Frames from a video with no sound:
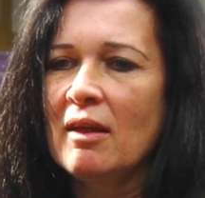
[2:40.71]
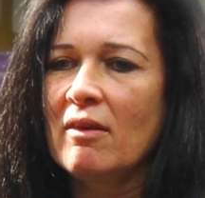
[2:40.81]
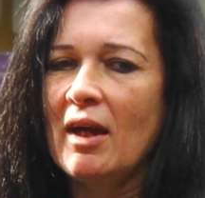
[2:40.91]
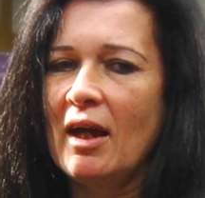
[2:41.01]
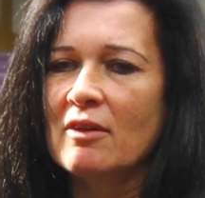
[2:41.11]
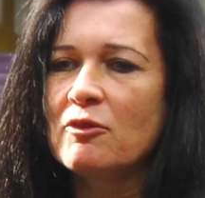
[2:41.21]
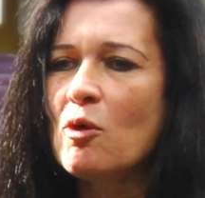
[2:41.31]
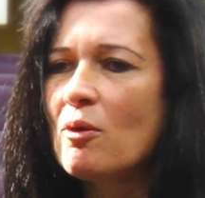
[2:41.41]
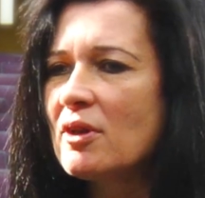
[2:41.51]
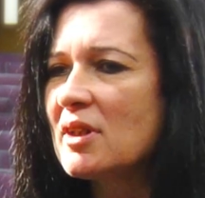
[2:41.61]
that of
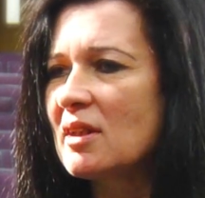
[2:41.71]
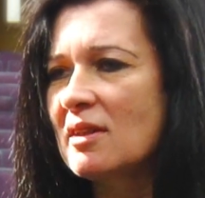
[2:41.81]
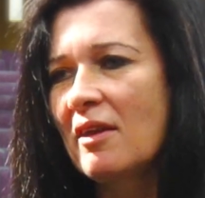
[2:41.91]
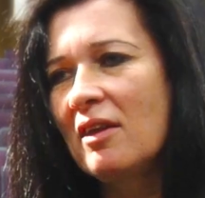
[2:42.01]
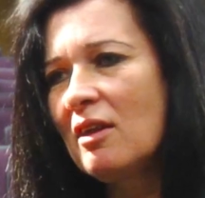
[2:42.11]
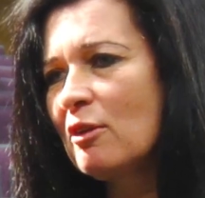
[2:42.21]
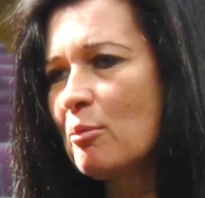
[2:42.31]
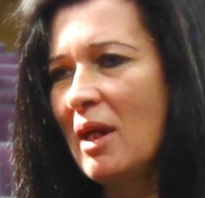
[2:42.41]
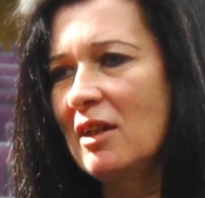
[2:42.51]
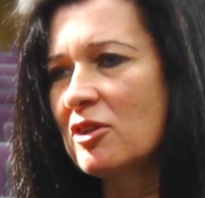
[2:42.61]
course as a theater
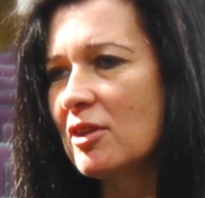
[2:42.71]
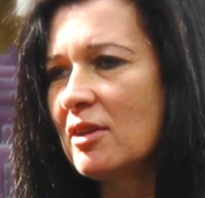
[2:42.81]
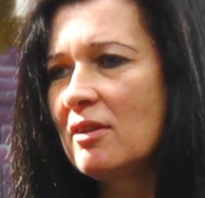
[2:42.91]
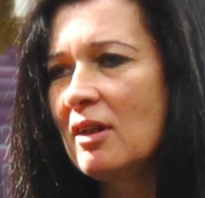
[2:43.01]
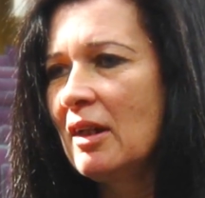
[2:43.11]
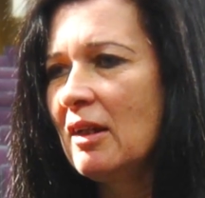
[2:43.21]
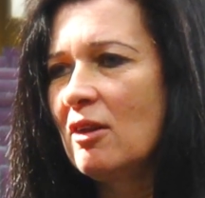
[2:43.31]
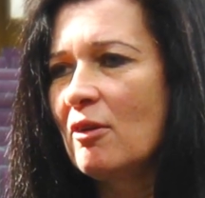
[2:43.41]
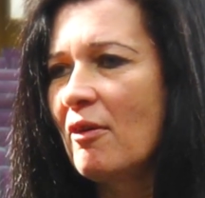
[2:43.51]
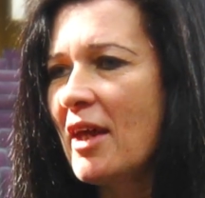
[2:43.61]
major,
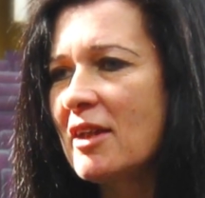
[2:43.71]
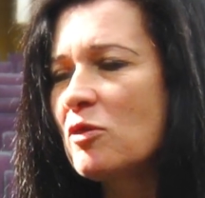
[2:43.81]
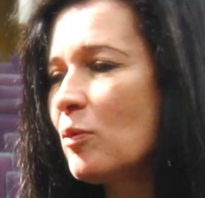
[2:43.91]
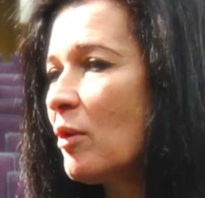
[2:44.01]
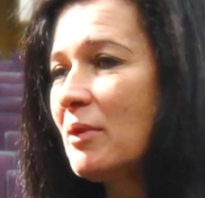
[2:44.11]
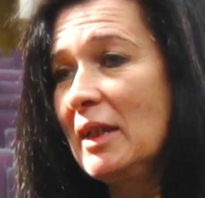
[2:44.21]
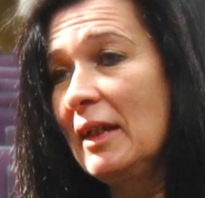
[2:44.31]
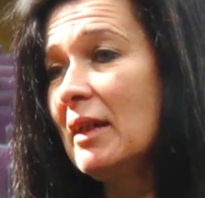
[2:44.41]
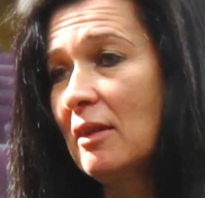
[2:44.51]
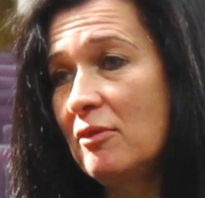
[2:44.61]
that's where we
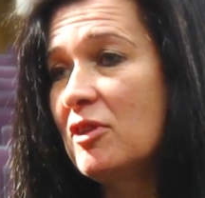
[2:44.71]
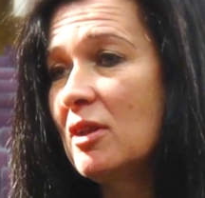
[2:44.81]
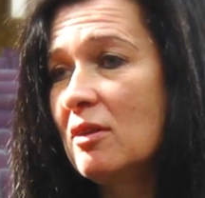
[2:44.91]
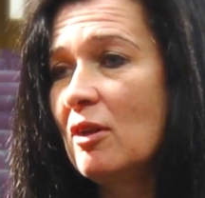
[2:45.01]
lived.